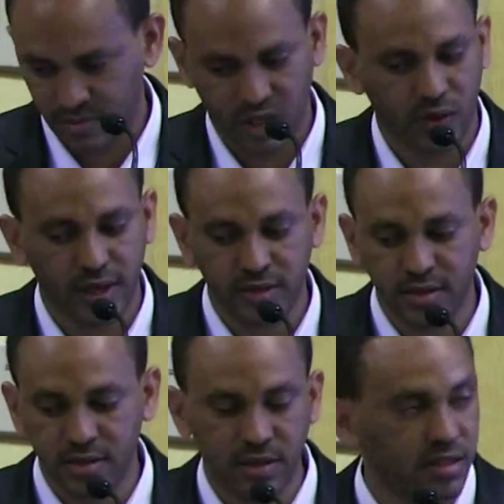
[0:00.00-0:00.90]
You can
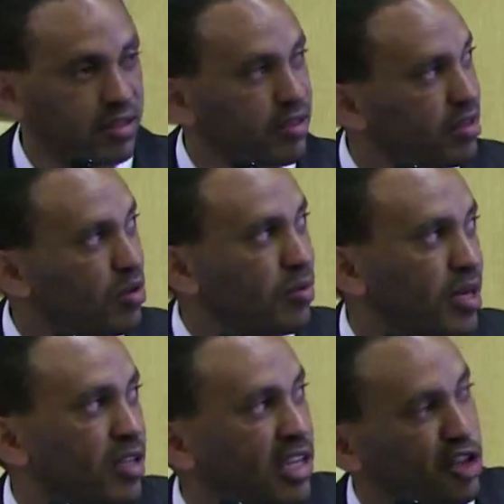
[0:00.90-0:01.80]
see just
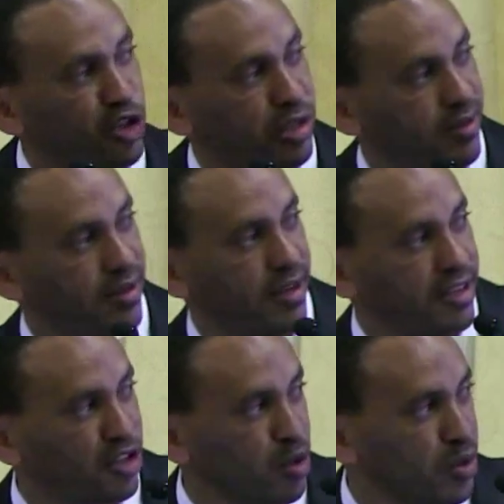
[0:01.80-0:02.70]
normally the
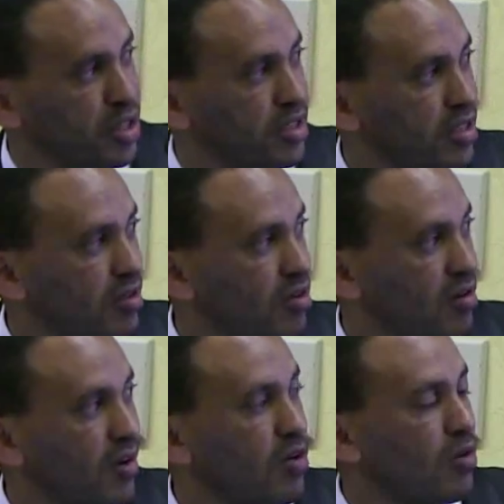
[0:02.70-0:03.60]
distributions
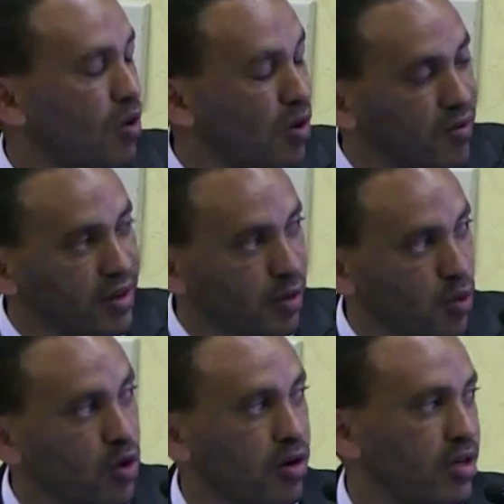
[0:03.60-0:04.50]
all over the
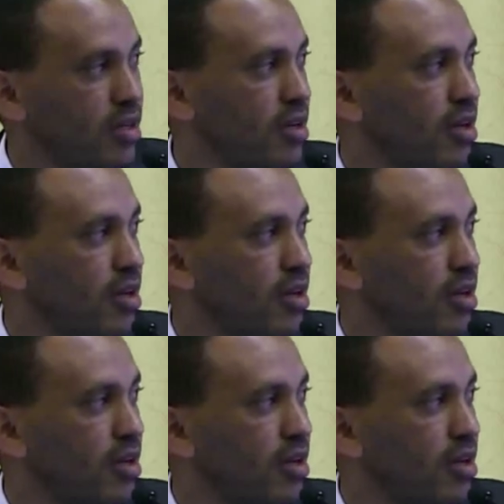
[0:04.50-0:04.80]
world.